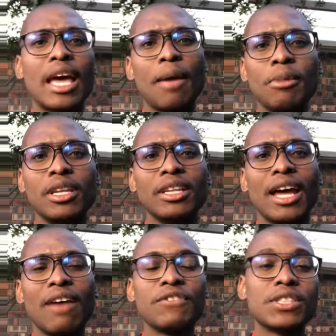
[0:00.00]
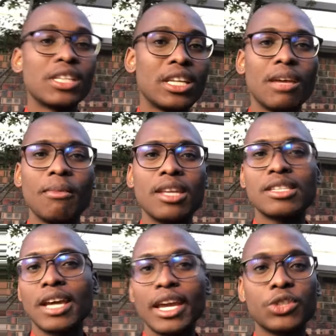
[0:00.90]
i mean i've seen him
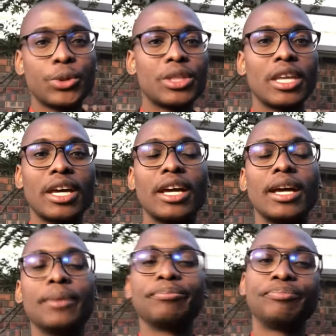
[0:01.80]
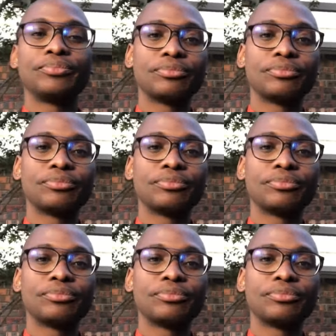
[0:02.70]
interact with the um,